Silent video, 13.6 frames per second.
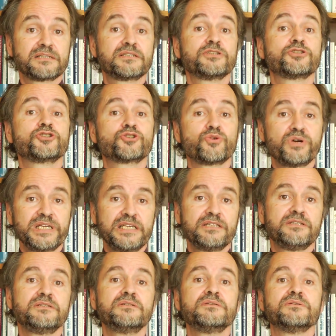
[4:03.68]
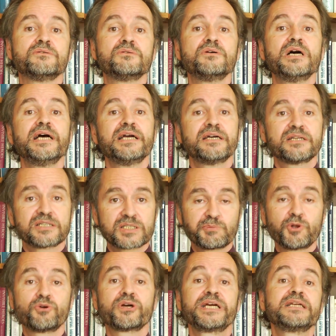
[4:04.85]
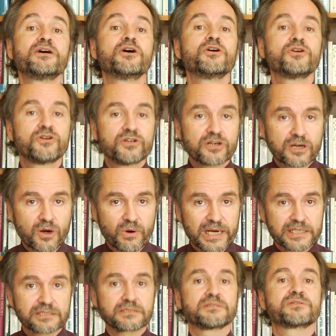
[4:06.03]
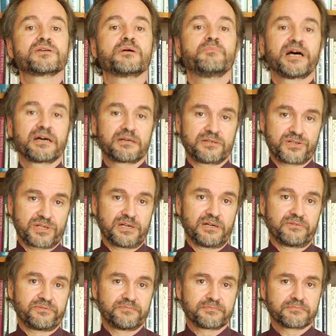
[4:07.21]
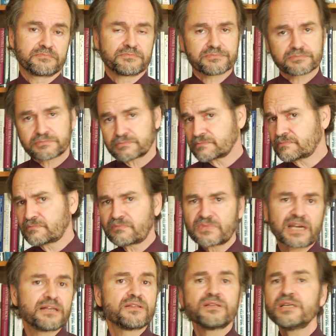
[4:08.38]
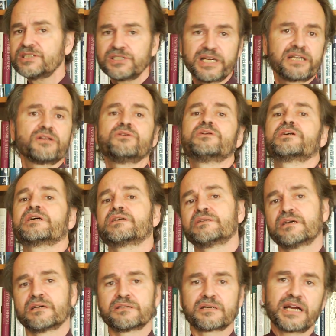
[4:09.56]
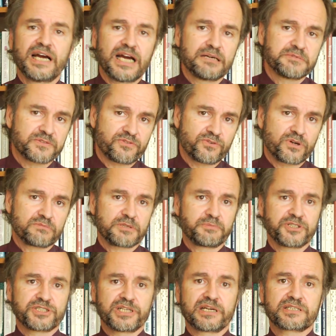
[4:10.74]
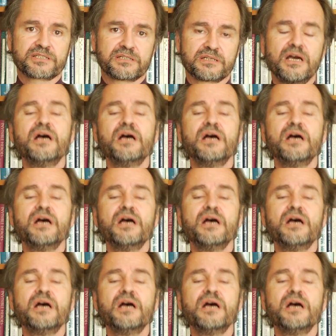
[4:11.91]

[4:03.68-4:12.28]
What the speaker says: than joining you and exploring her questions about herself. Let's take a look at another common form of projection.